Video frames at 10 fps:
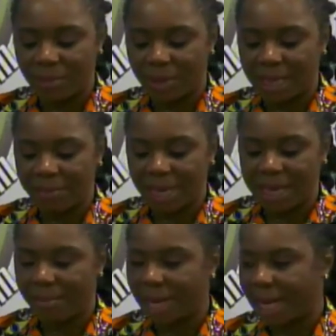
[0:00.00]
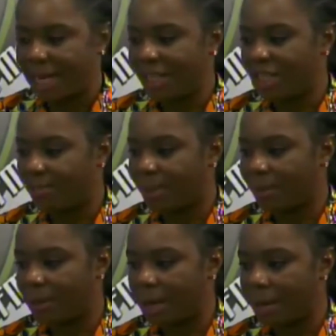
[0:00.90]
morning. My name na Khadija
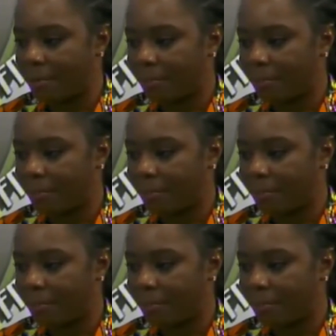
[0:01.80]
Bangura.